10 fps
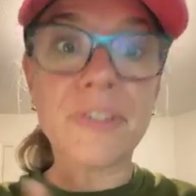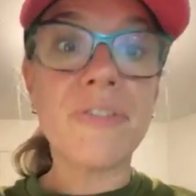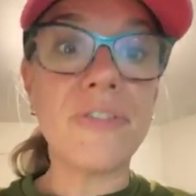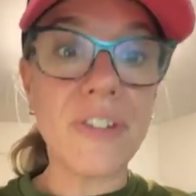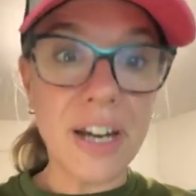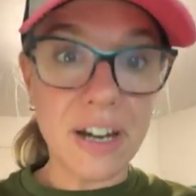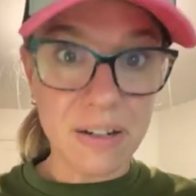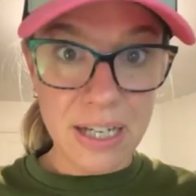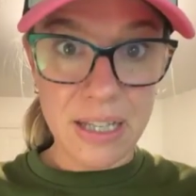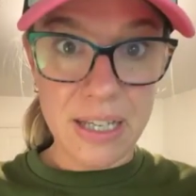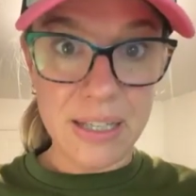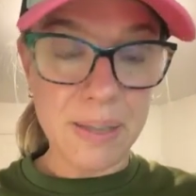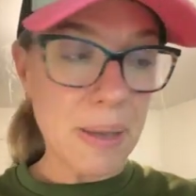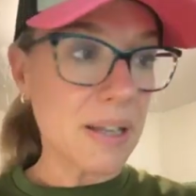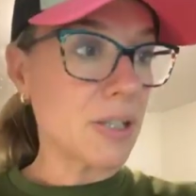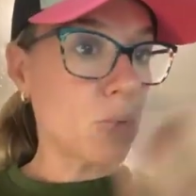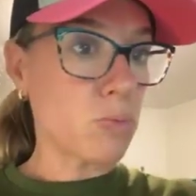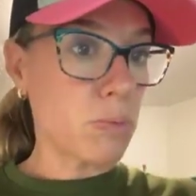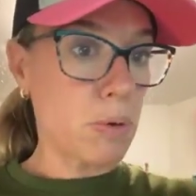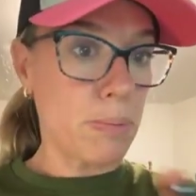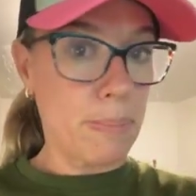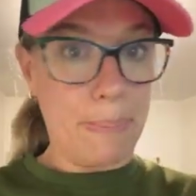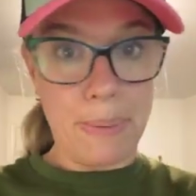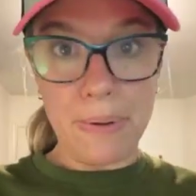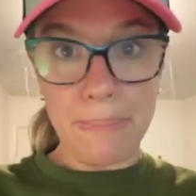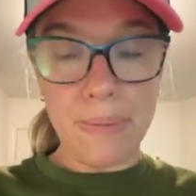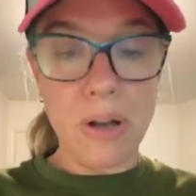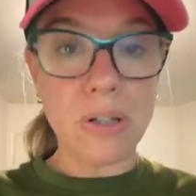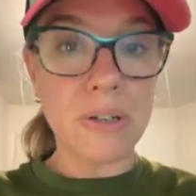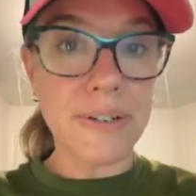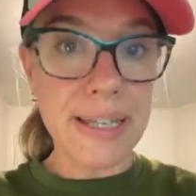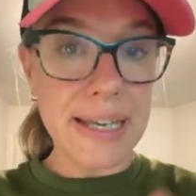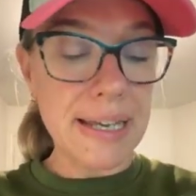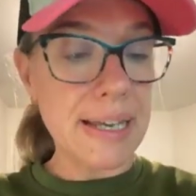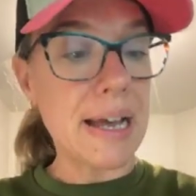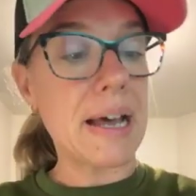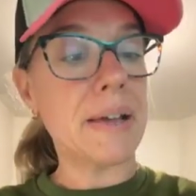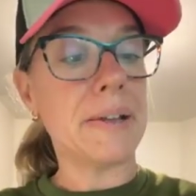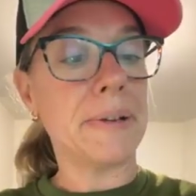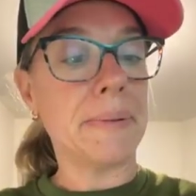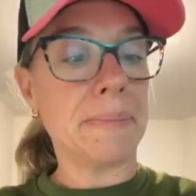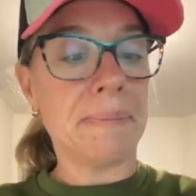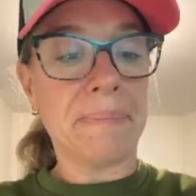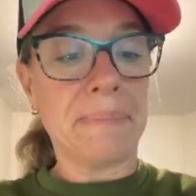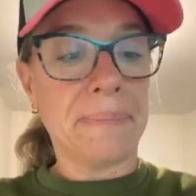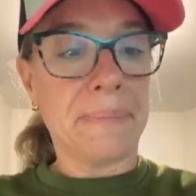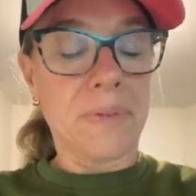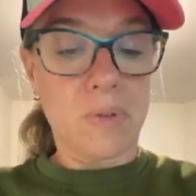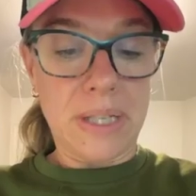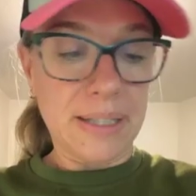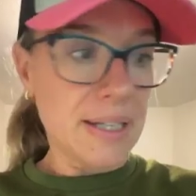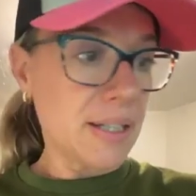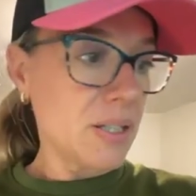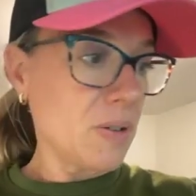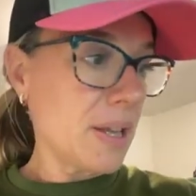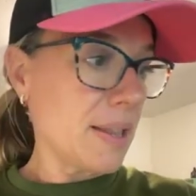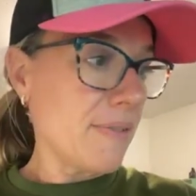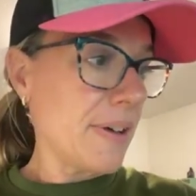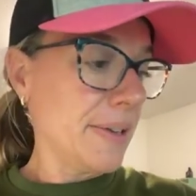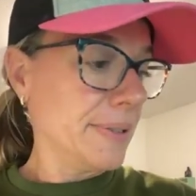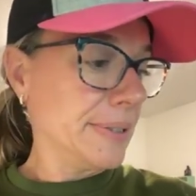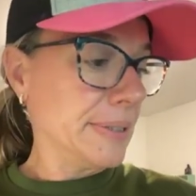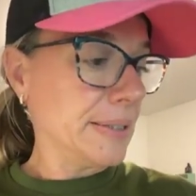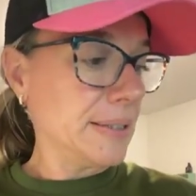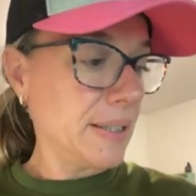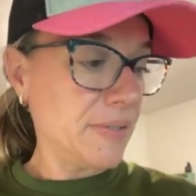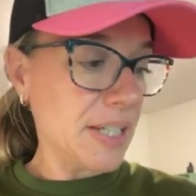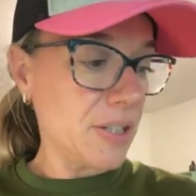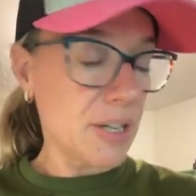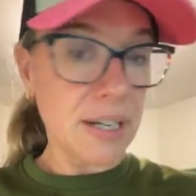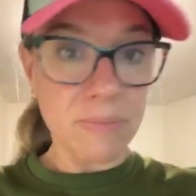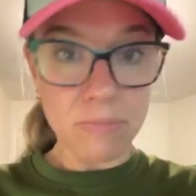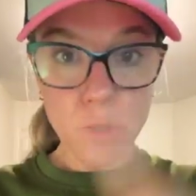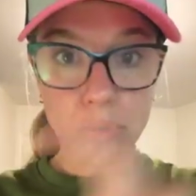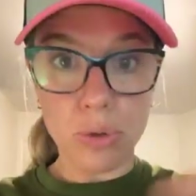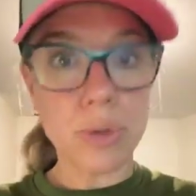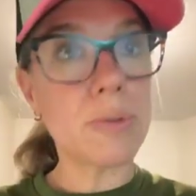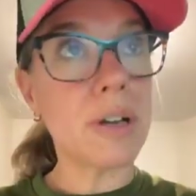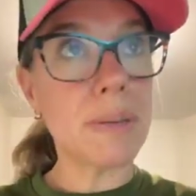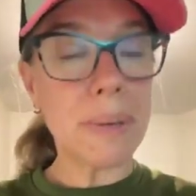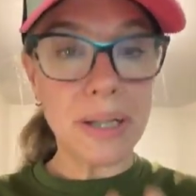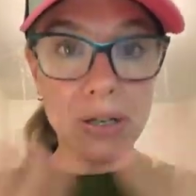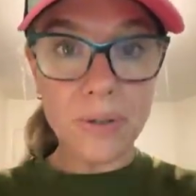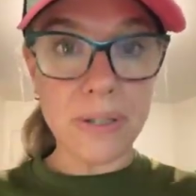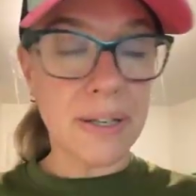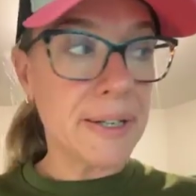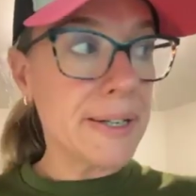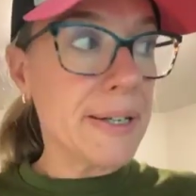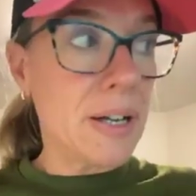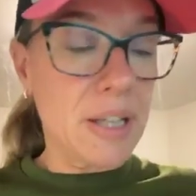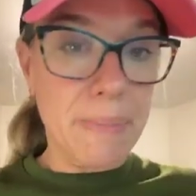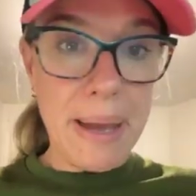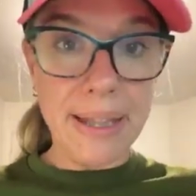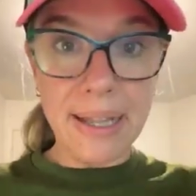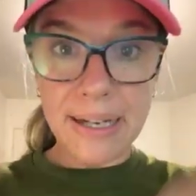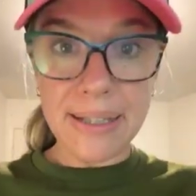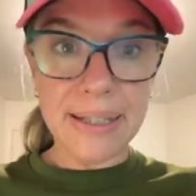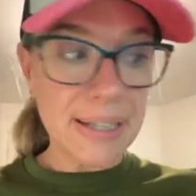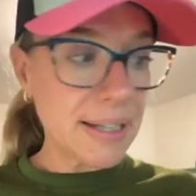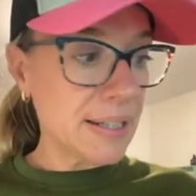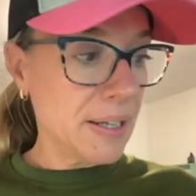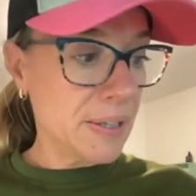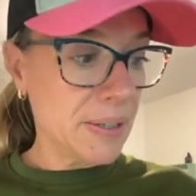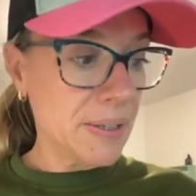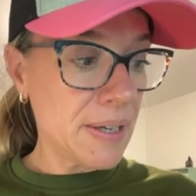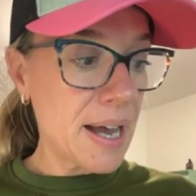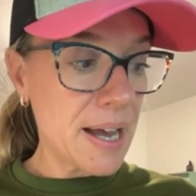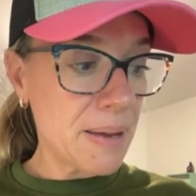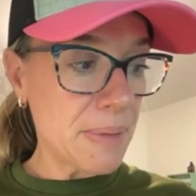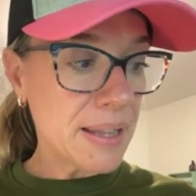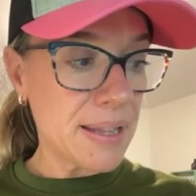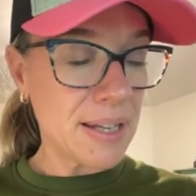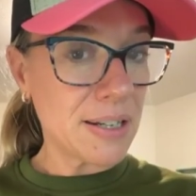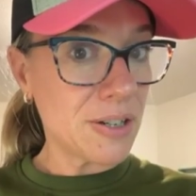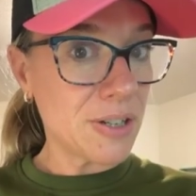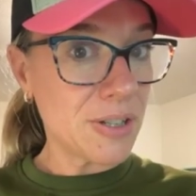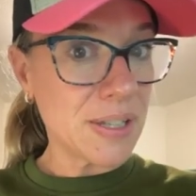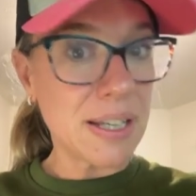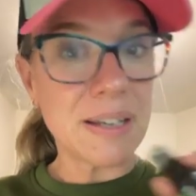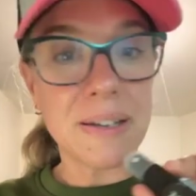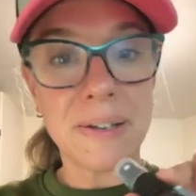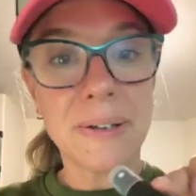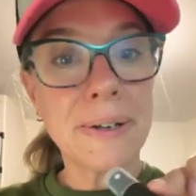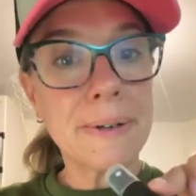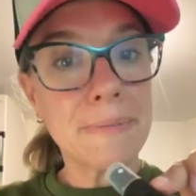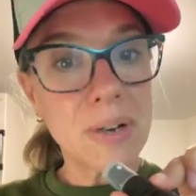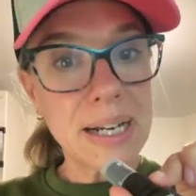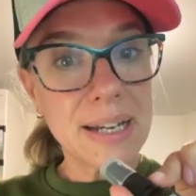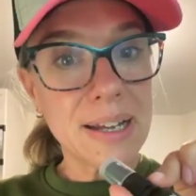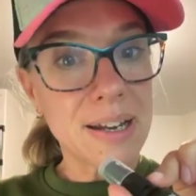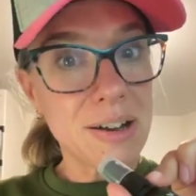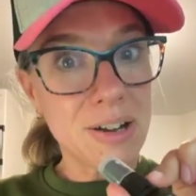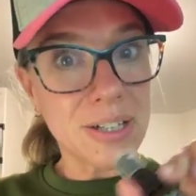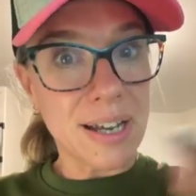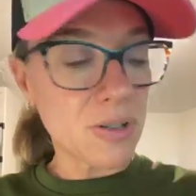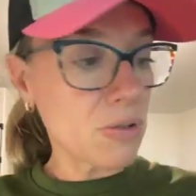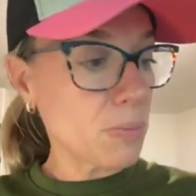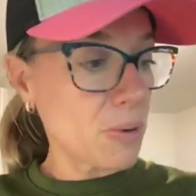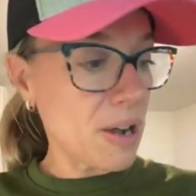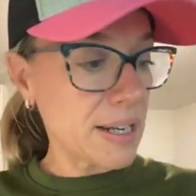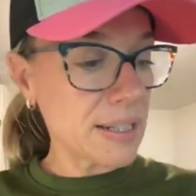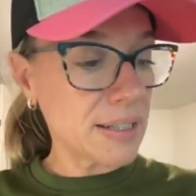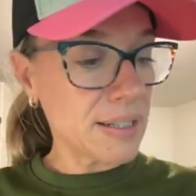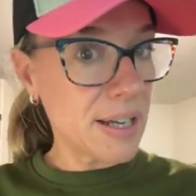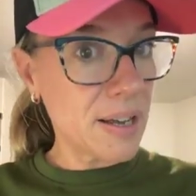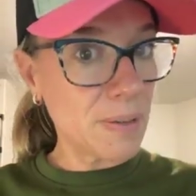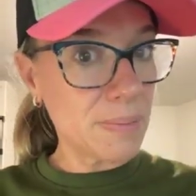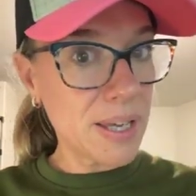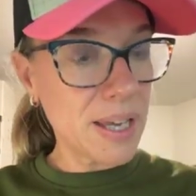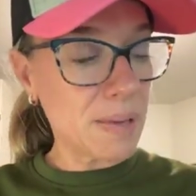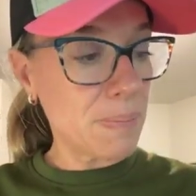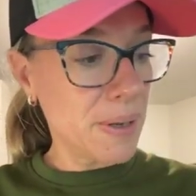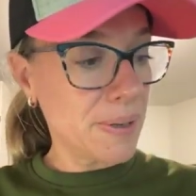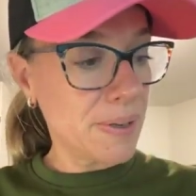Very clean smelling. So poop all over the, that's nice too. I love tea tree. On the pillows, on the bed, let it sit. And then you're using, right, an all natural product to help keep